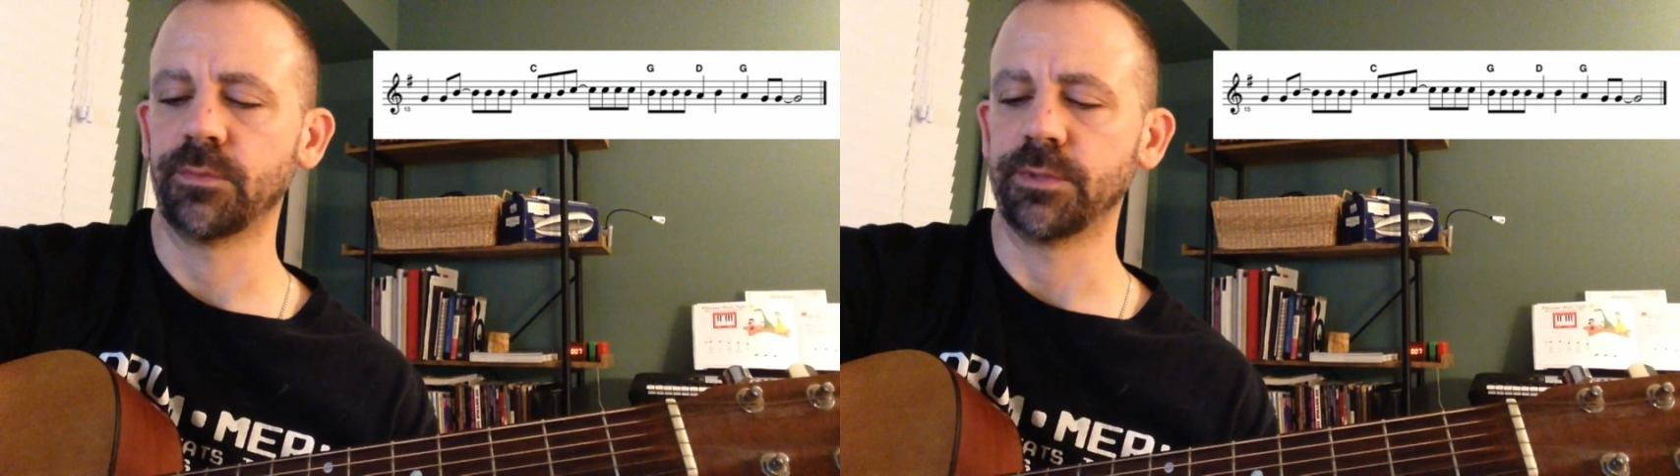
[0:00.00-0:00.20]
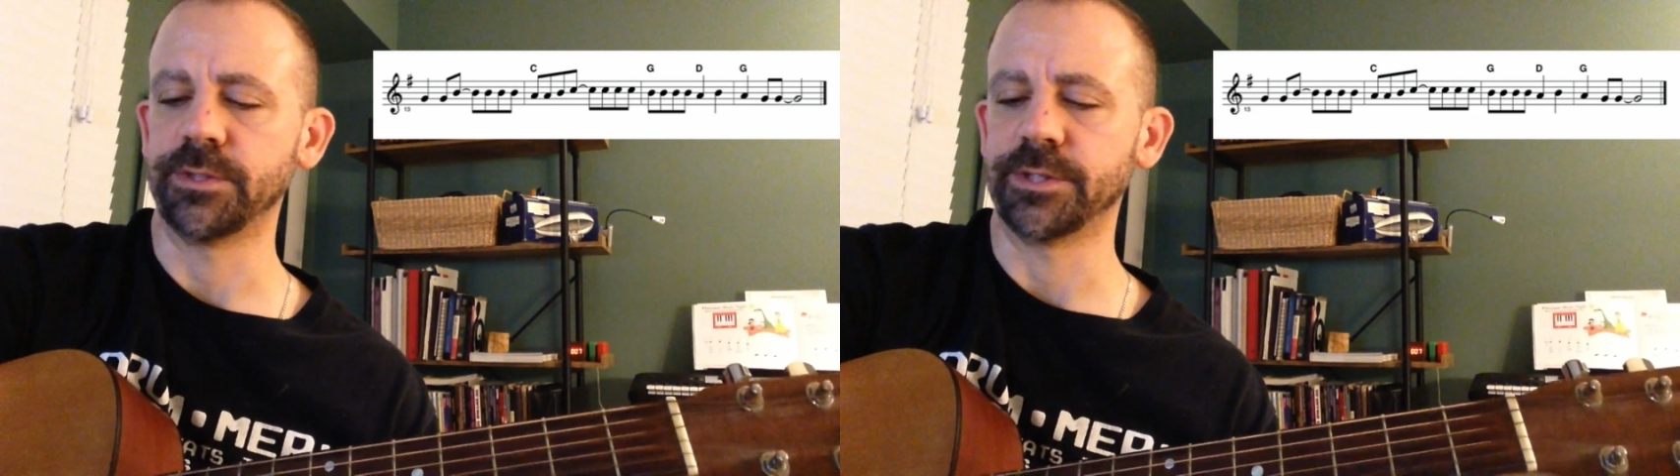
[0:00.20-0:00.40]

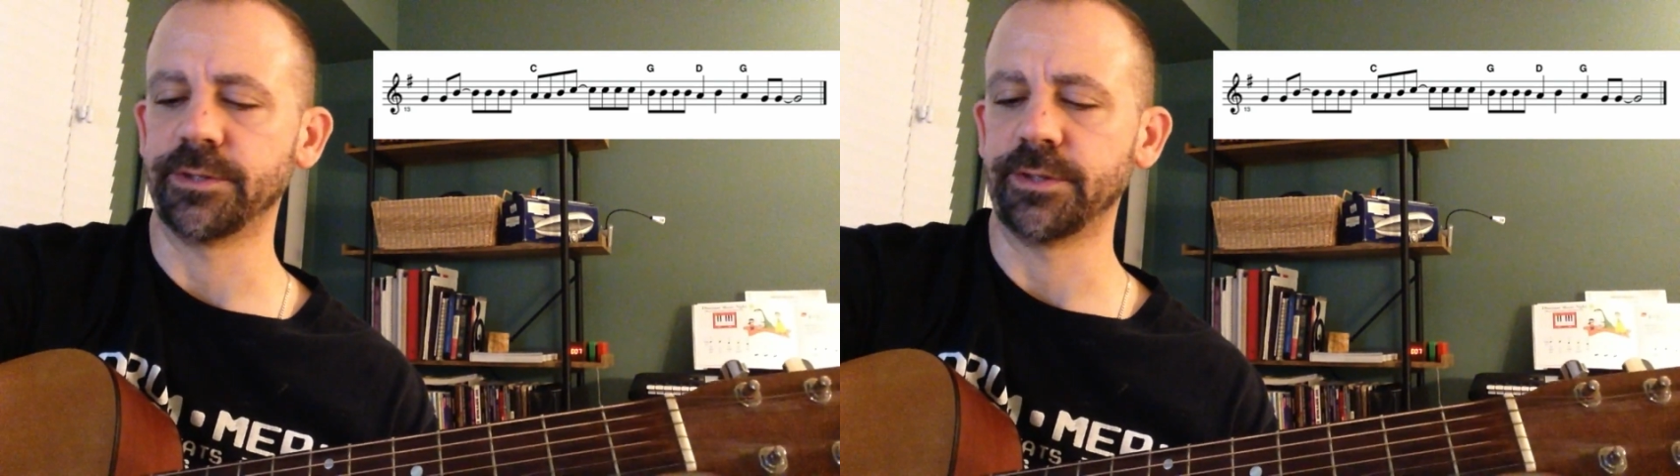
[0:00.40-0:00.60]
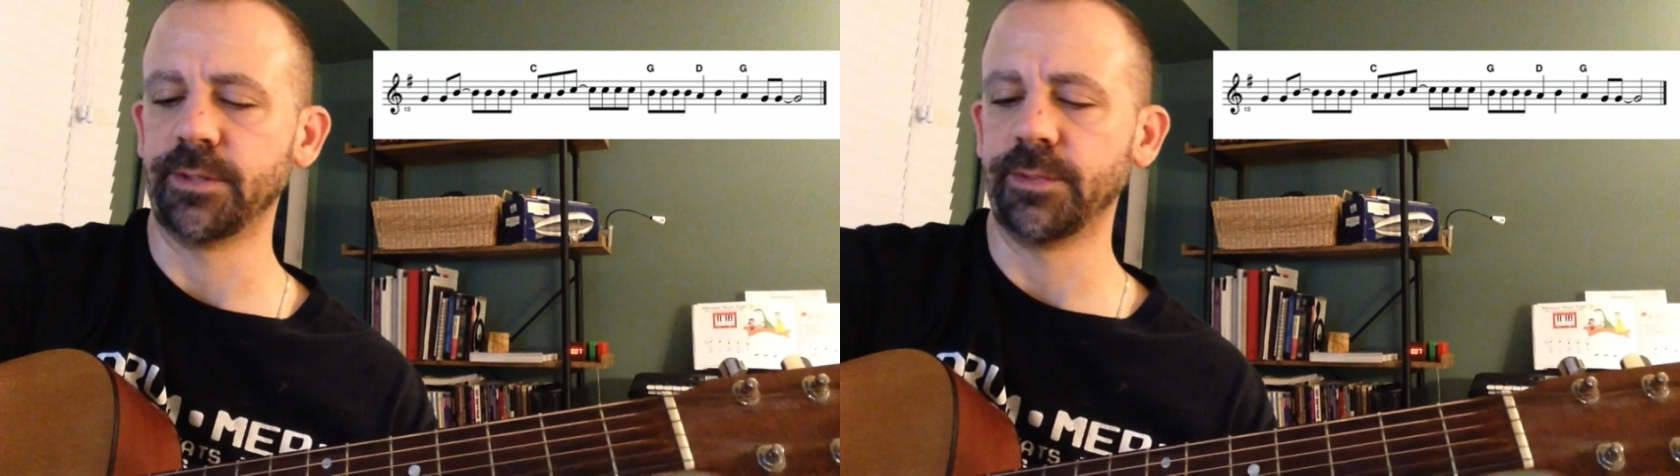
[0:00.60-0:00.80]
which is our
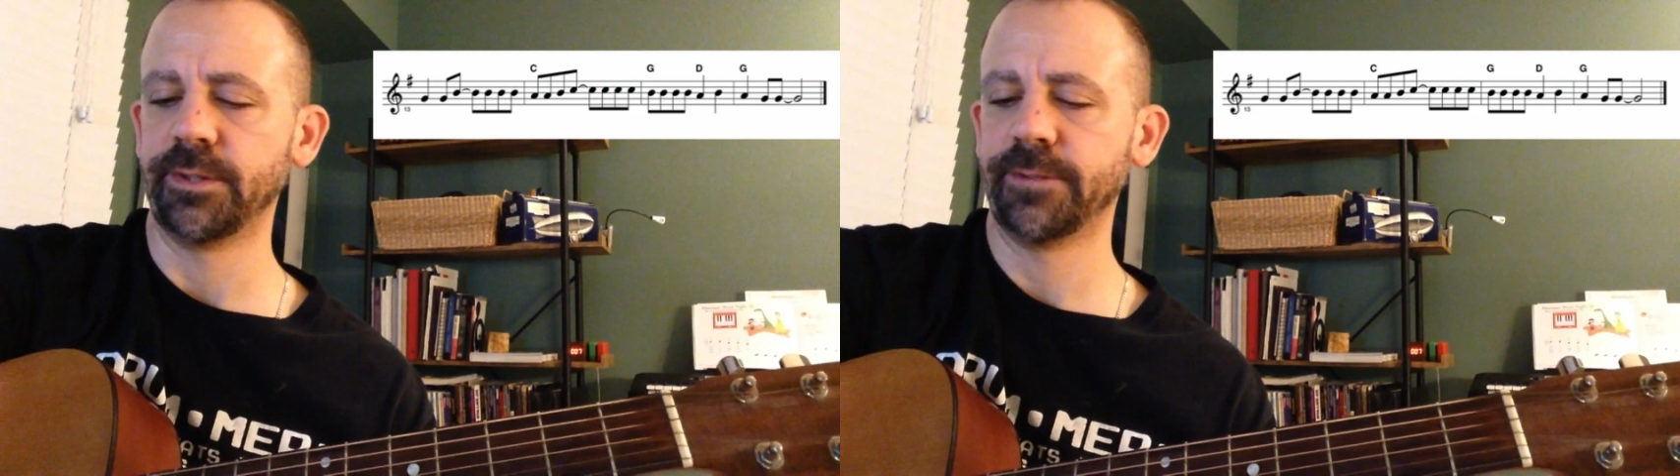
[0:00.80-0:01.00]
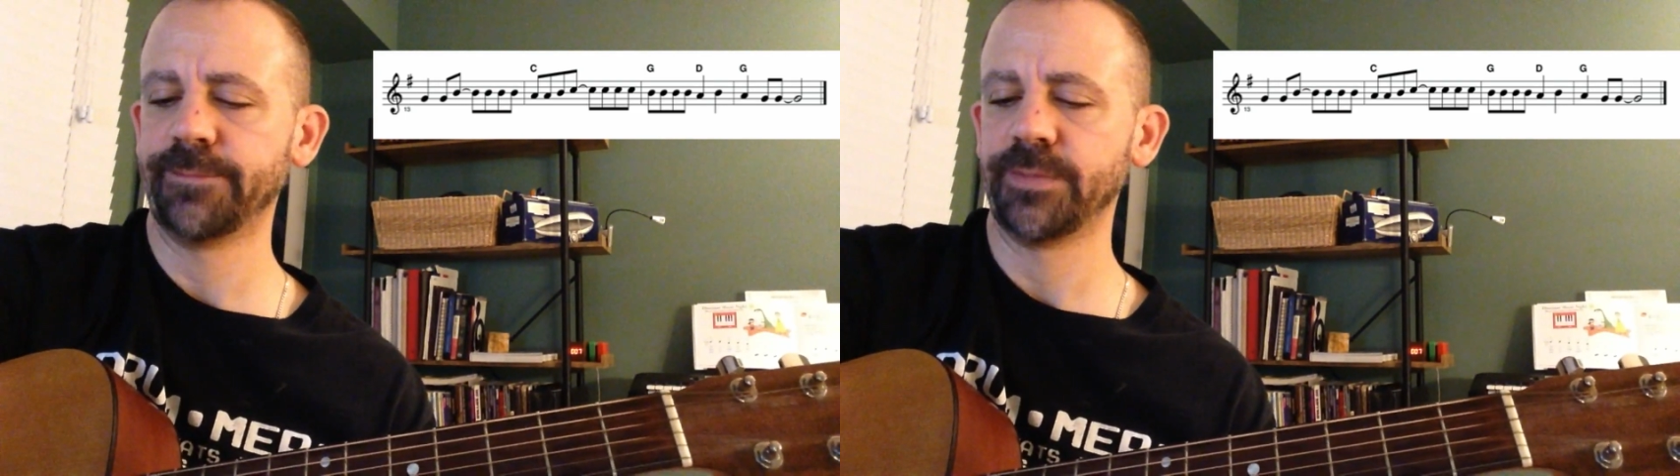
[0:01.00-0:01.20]
theme
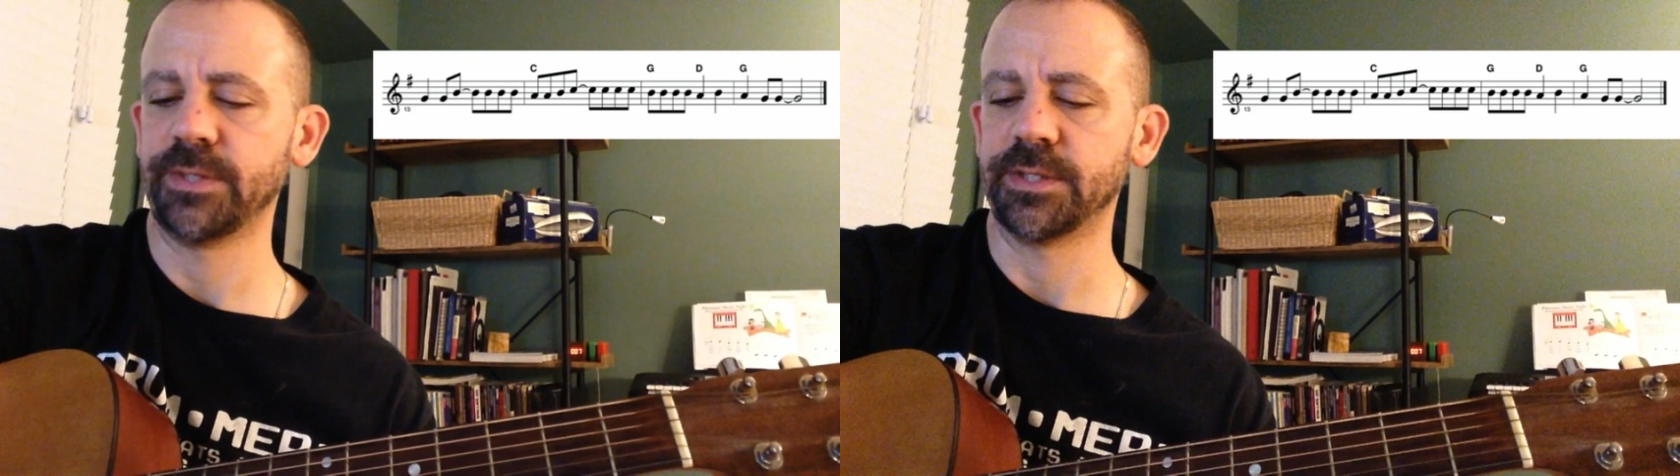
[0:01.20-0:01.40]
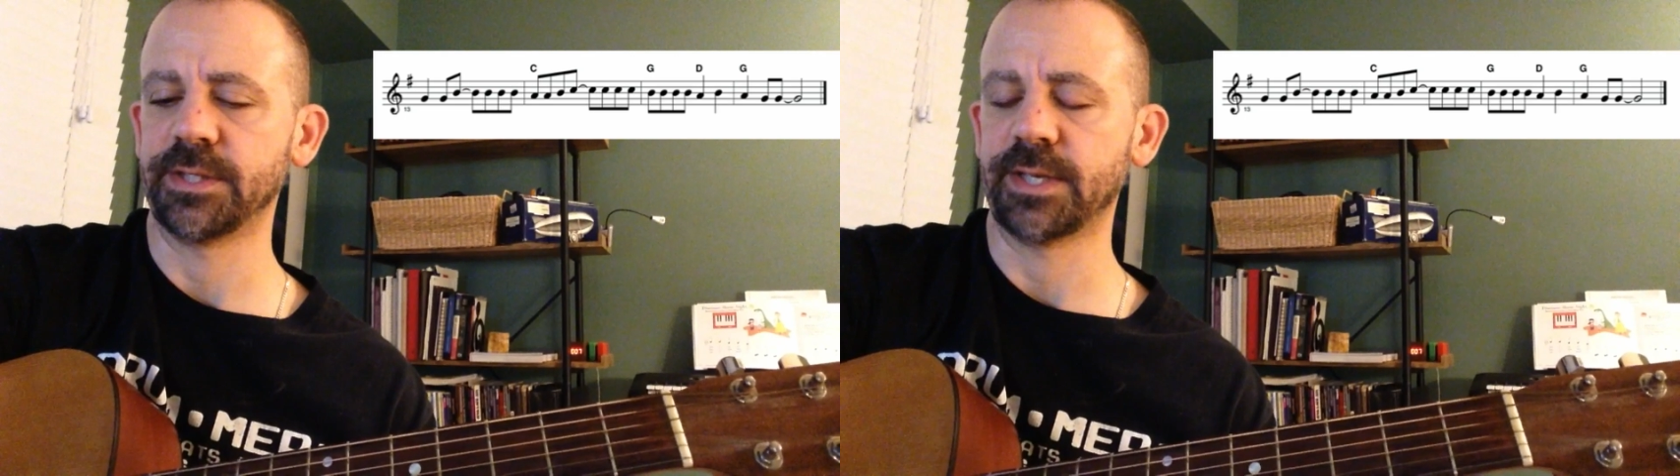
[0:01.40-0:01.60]
here,
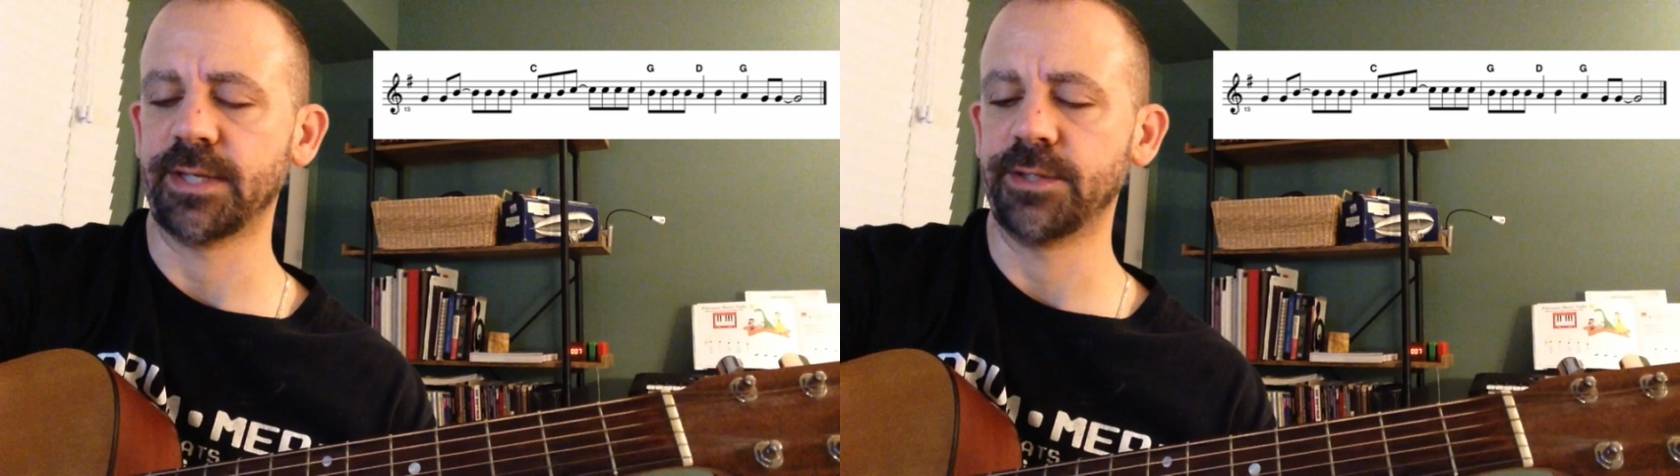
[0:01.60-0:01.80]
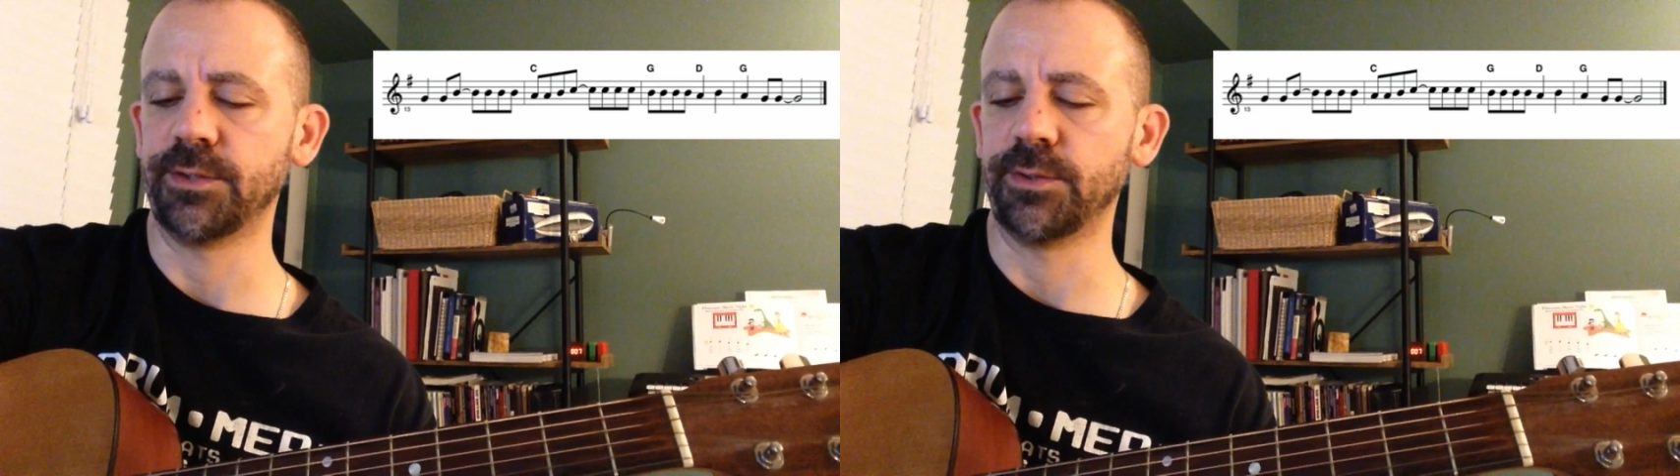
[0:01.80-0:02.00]
is
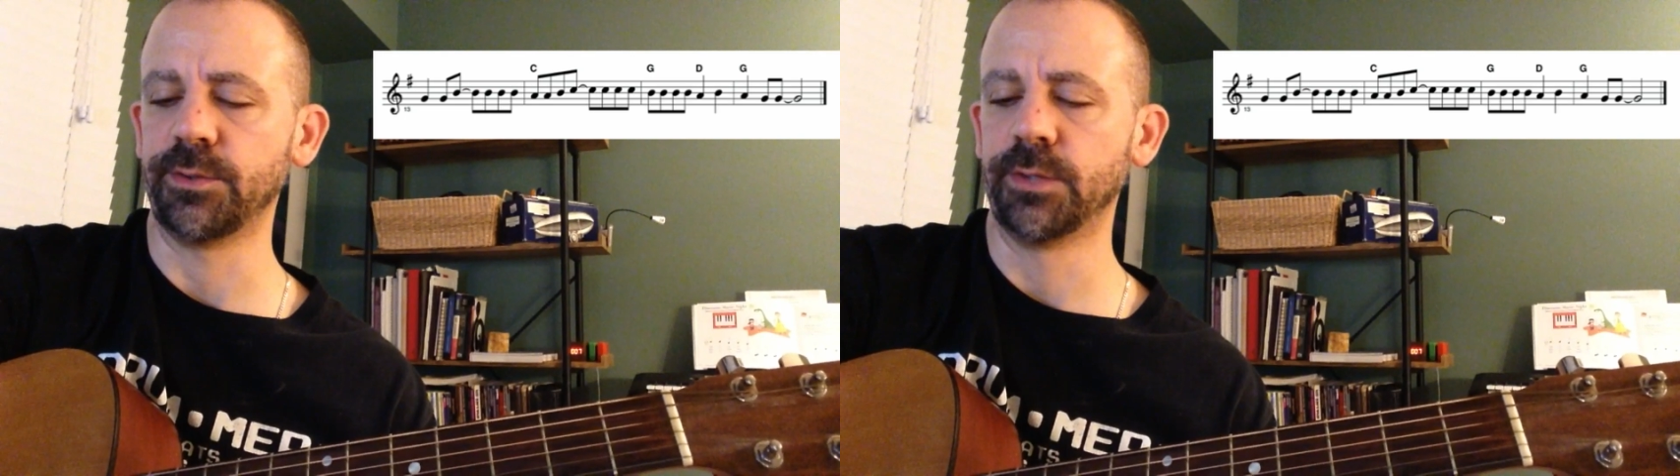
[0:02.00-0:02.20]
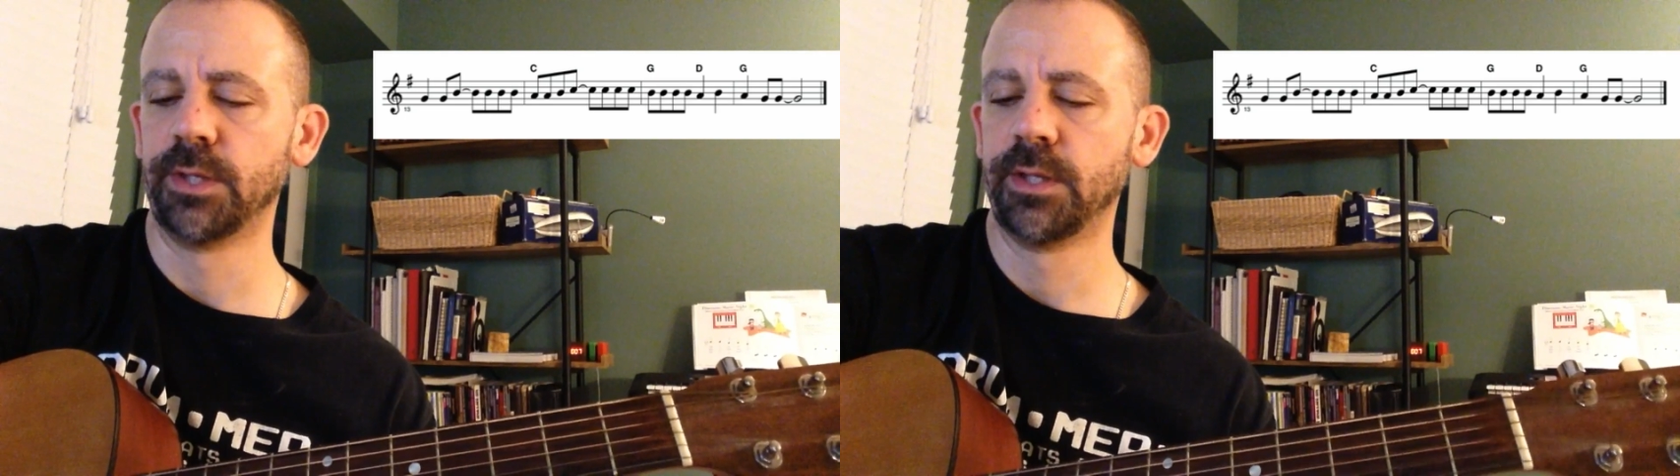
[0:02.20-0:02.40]
tied to